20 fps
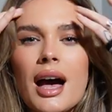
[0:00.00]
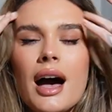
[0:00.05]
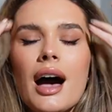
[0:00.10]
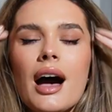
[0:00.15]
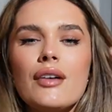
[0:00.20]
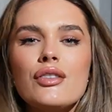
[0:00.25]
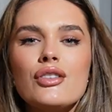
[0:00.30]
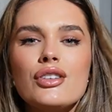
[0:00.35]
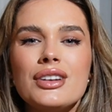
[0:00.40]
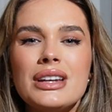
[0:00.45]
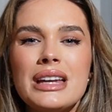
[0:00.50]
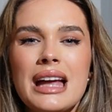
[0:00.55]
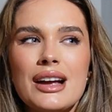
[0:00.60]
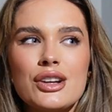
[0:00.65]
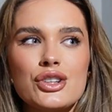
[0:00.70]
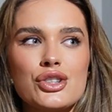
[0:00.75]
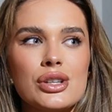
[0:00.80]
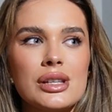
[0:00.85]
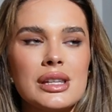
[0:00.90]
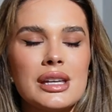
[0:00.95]
I've got
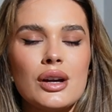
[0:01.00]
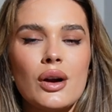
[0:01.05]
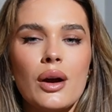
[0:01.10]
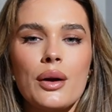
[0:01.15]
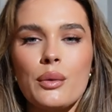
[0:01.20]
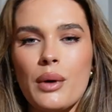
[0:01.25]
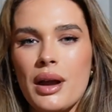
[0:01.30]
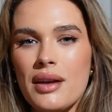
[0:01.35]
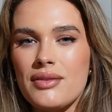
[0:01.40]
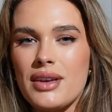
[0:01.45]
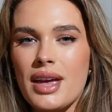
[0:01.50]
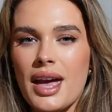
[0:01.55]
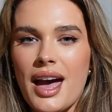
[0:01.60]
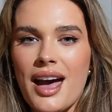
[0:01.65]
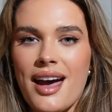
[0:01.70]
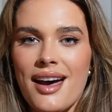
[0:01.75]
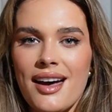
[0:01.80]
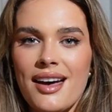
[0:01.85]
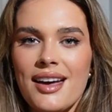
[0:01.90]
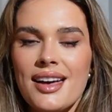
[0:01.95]
naturally quite wavy
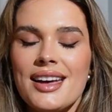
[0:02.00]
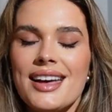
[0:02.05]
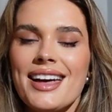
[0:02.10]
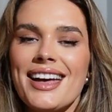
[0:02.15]
hair.